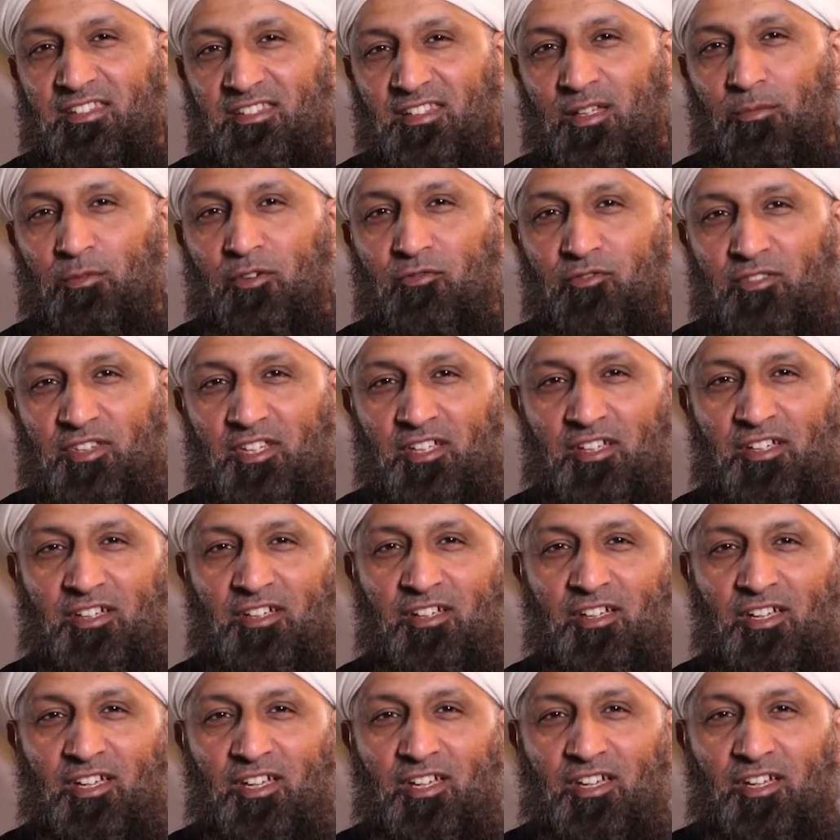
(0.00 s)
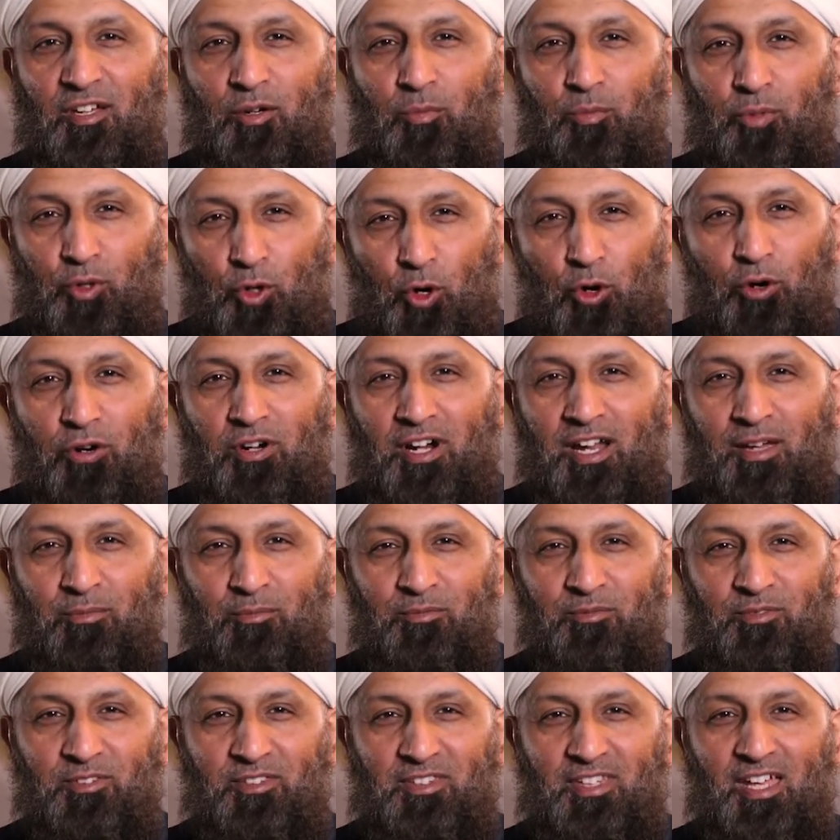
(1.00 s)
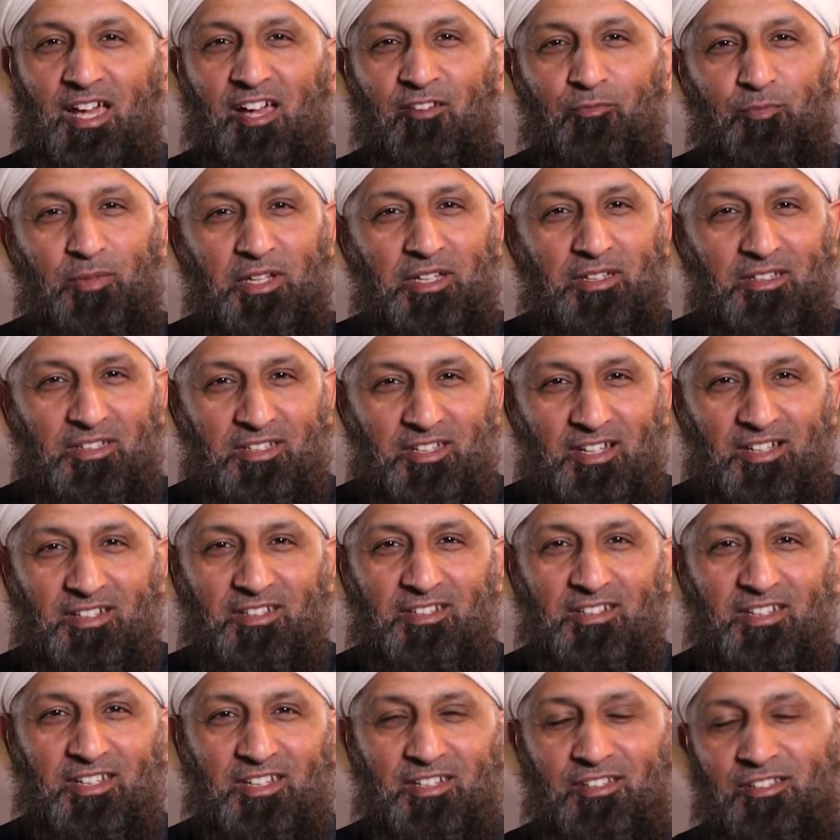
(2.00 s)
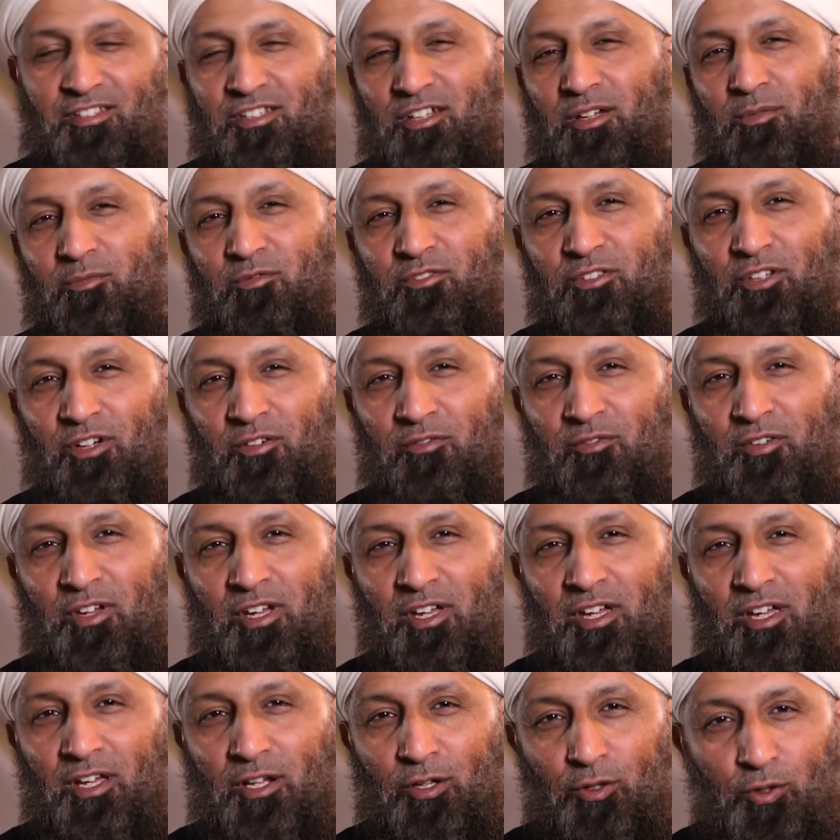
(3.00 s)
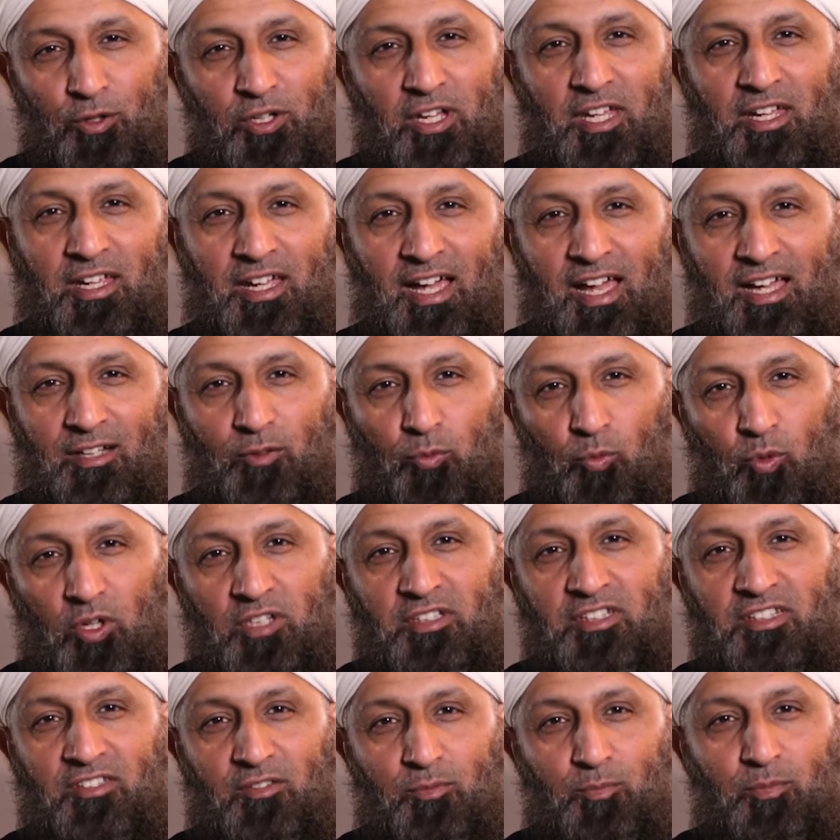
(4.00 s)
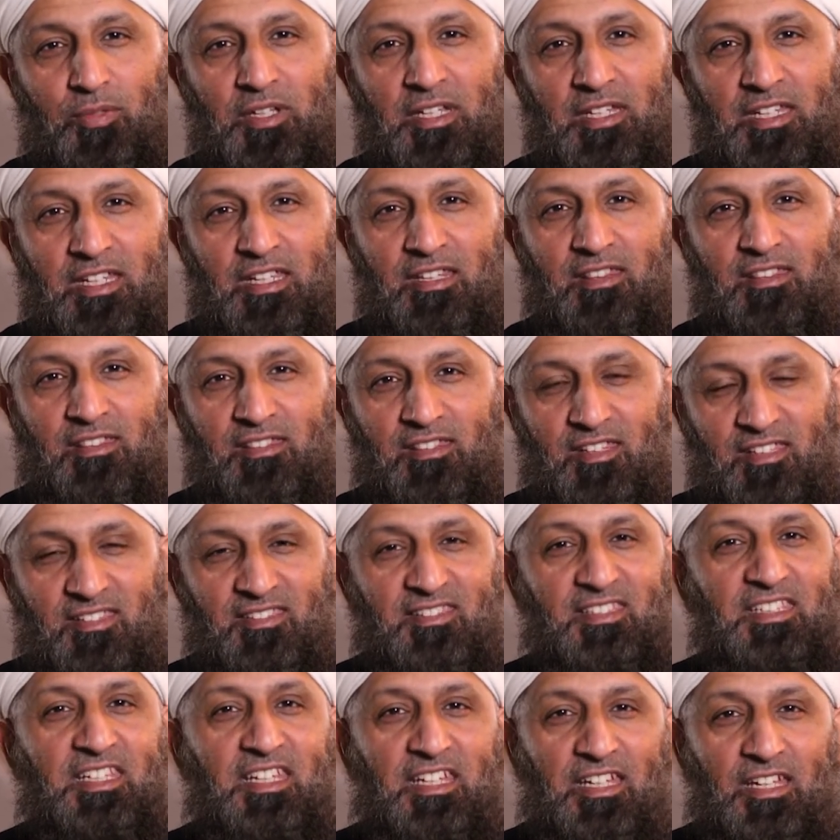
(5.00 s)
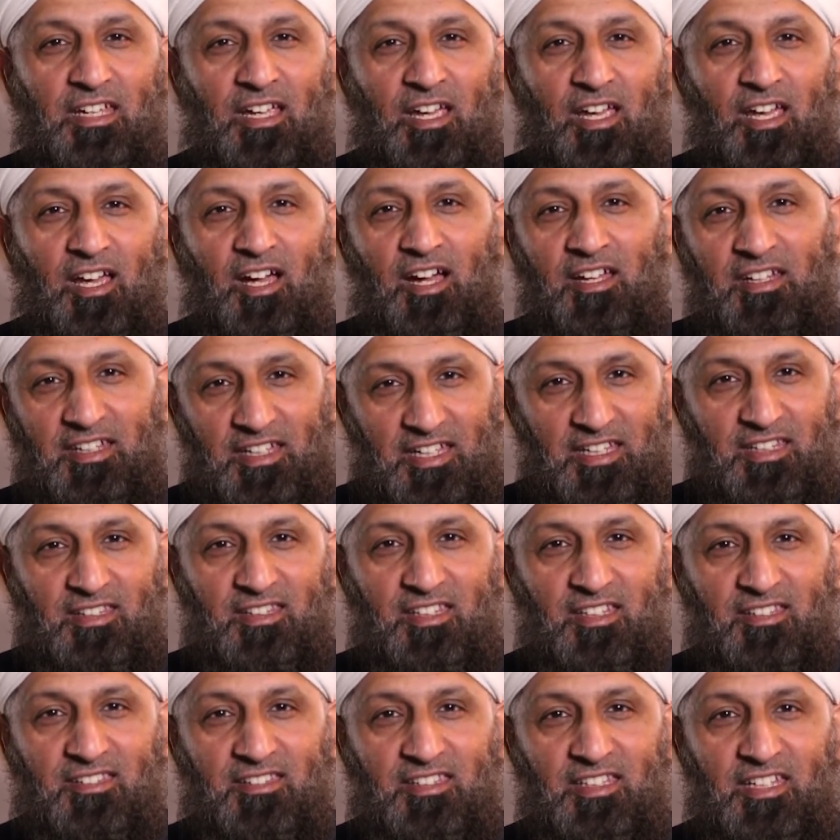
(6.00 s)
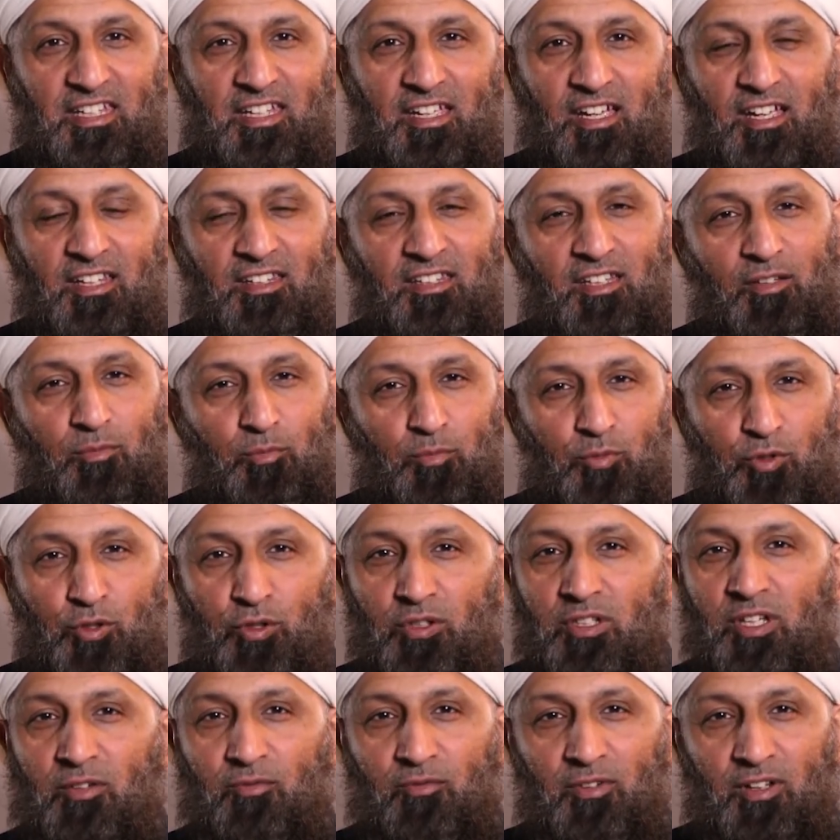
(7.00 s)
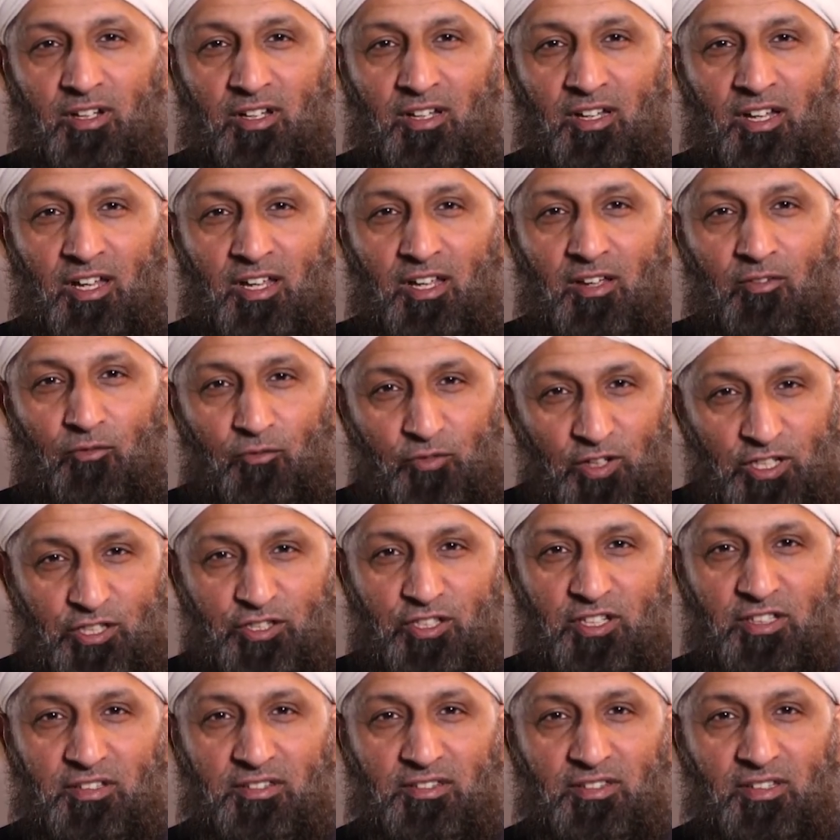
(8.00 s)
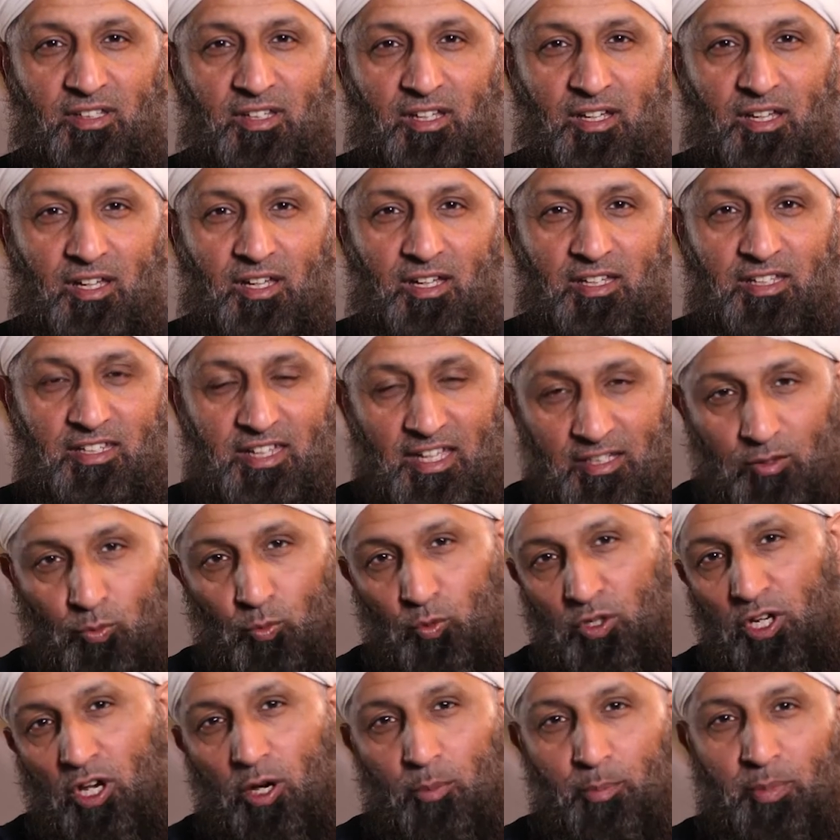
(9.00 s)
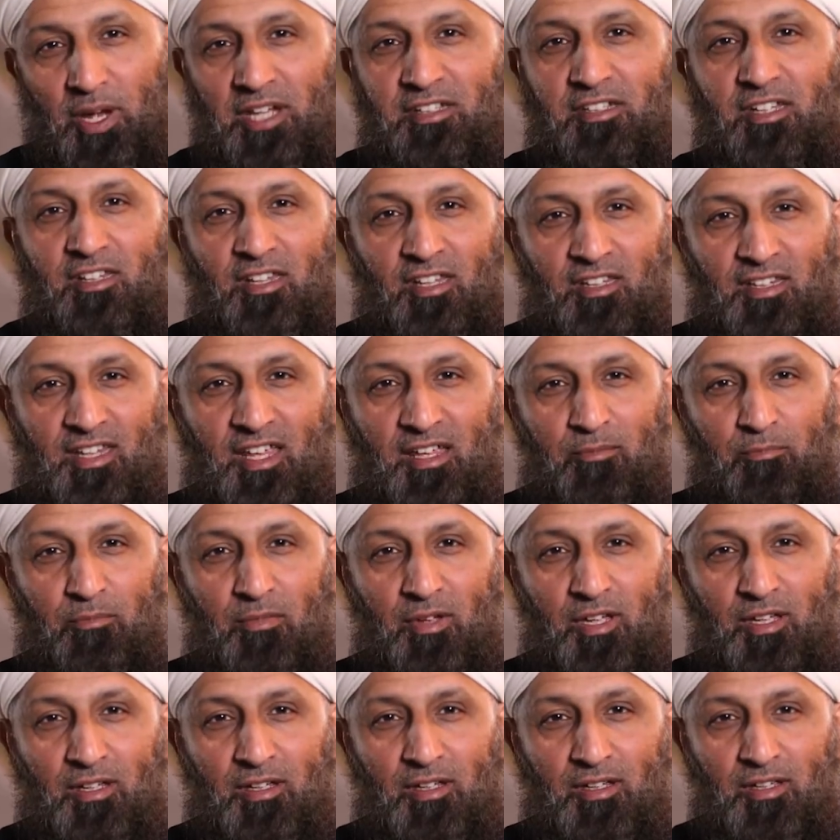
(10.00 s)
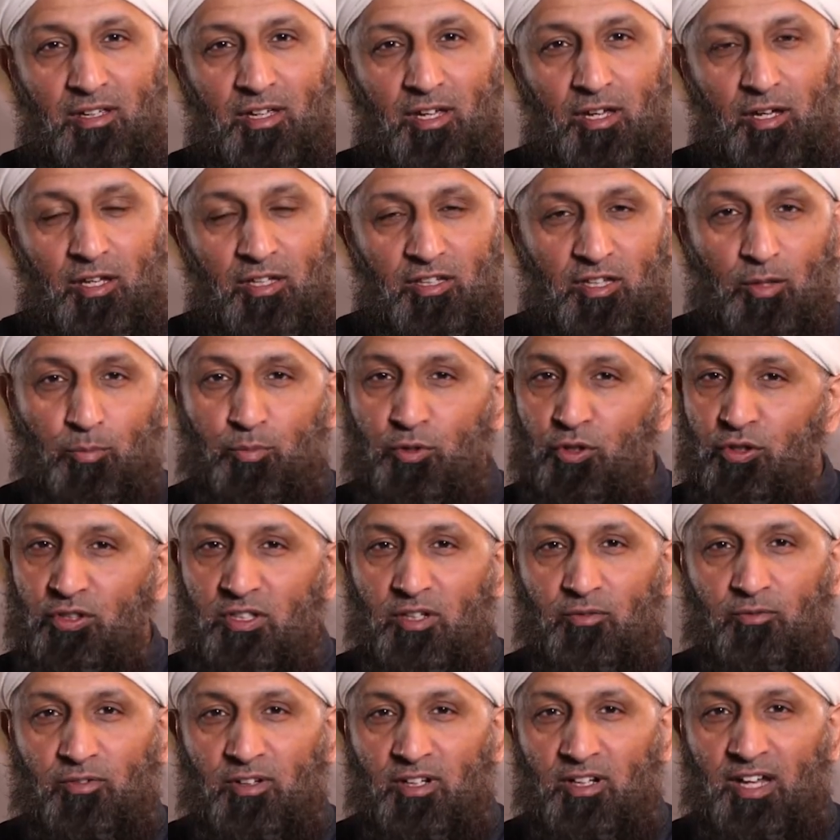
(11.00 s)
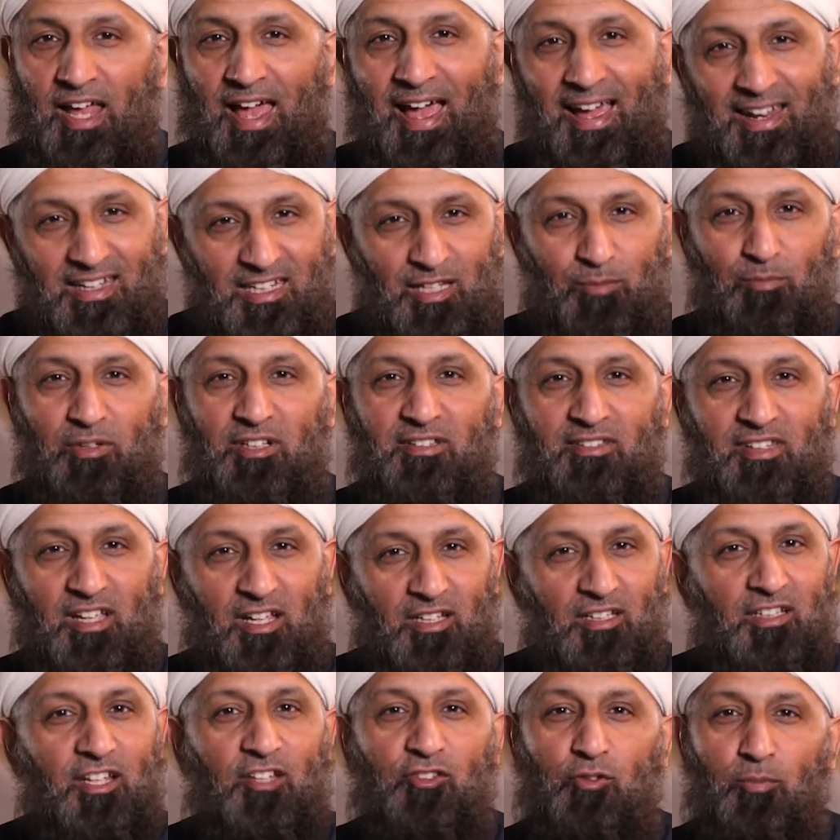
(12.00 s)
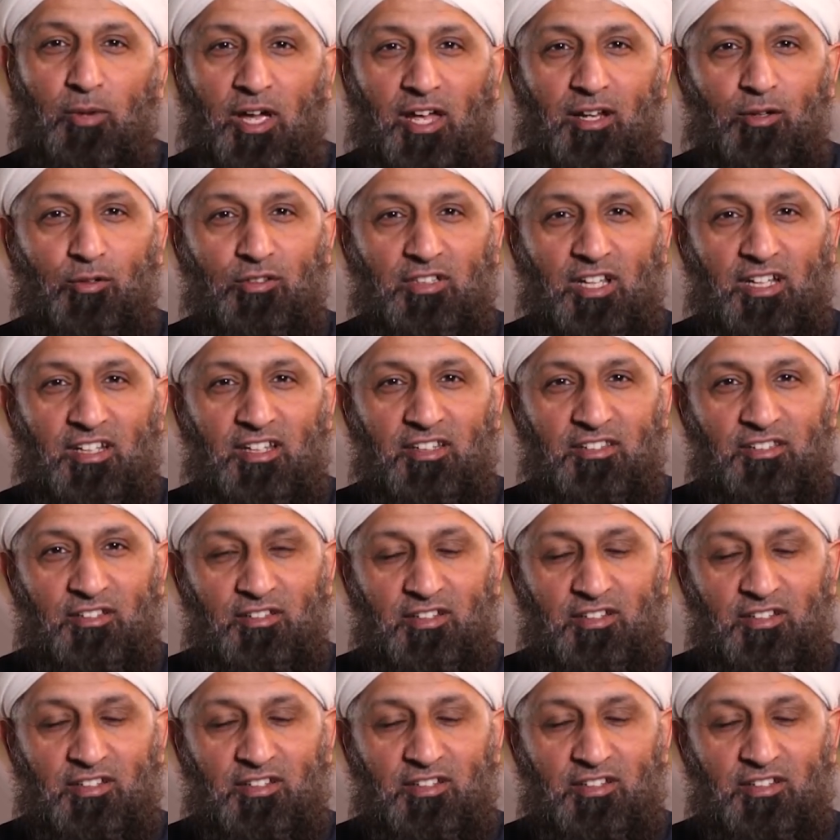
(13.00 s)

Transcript: some of the programs that have been done in terms of looking at what is beneath the sea and in the sea and the beautiful fishes, yet we are better than them. The beautiful animals that Allah subhanahu wa ta'ala has